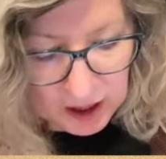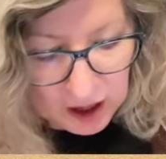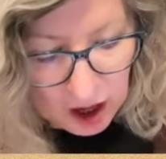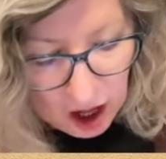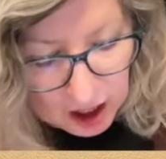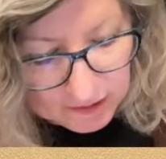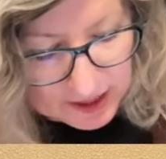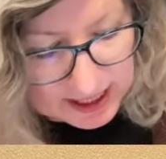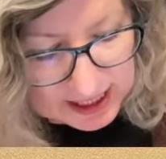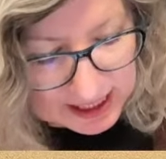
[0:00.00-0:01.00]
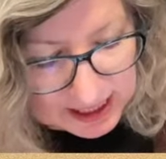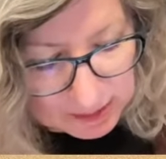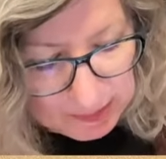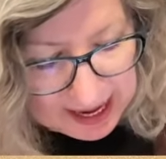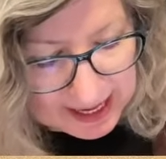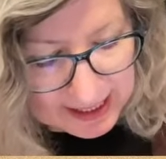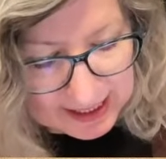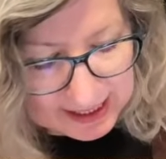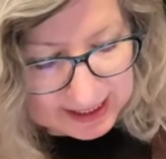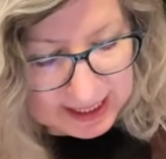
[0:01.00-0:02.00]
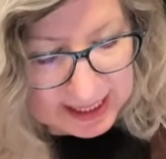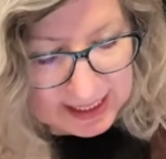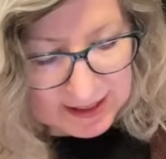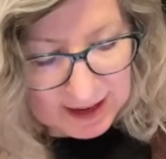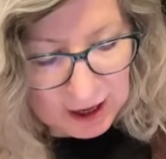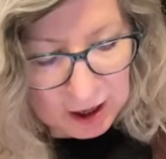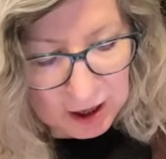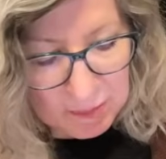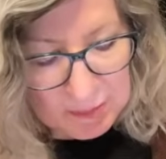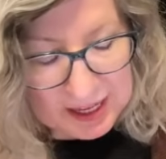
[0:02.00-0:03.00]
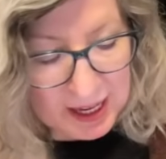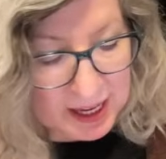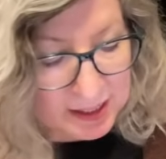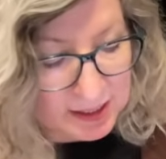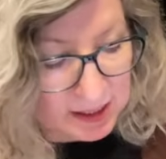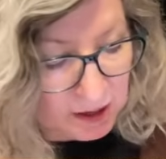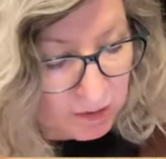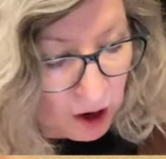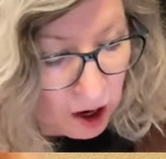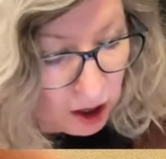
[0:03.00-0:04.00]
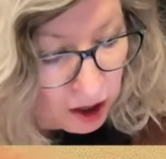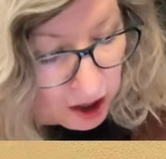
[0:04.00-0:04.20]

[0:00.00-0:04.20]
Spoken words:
All of this space is there because of our